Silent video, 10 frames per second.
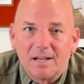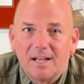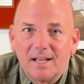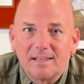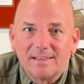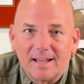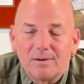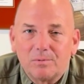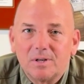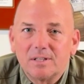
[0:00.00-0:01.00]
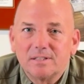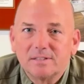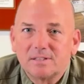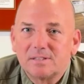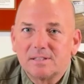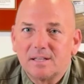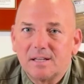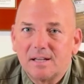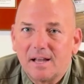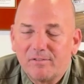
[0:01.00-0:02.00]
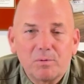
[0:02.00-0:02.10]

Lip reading: And that was every